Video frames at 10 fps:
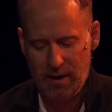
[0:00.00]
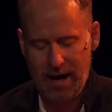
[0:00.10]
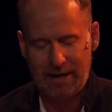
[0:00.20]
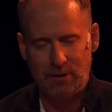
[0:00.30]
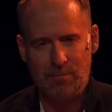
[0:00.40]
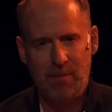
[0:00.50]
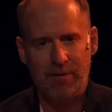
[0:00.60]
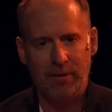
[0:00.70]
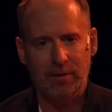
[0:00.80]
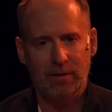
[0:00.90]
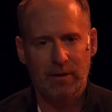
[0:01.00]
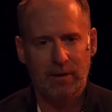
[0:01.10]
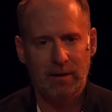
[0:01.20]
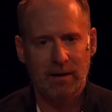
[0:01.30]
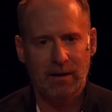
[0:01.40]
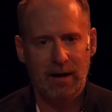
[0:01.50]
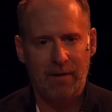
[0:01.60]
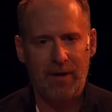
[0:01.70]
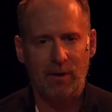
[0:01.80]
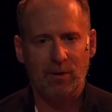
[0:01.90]
and her mother
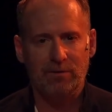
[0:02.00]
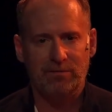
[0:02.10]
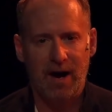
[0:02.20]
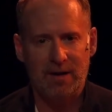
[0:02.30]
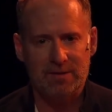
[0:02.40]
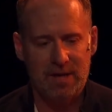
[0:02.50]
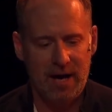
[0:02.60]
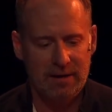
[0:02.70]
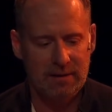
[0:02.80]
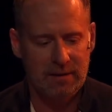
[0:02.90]
at their own fireside.